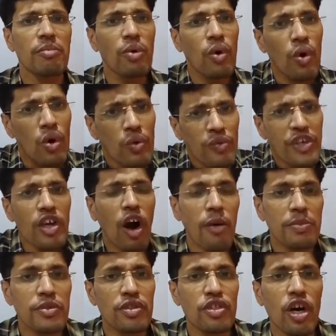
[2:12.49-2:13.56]
more we
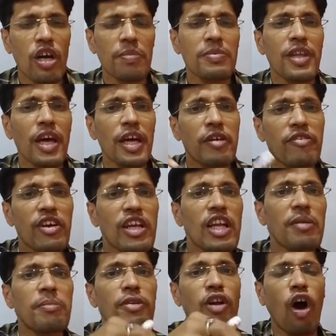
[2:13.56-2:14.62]
observe the
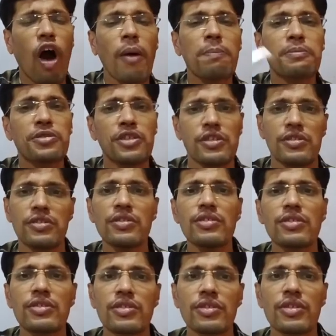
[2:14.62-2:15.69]
available
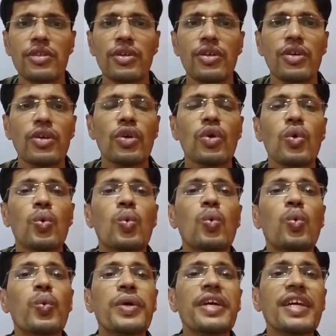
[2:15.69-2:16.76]
options,
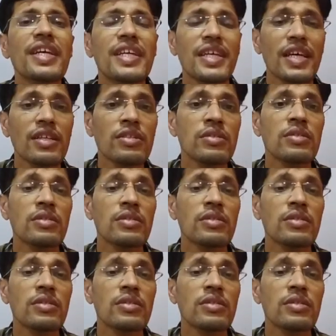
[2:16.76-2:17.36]
we can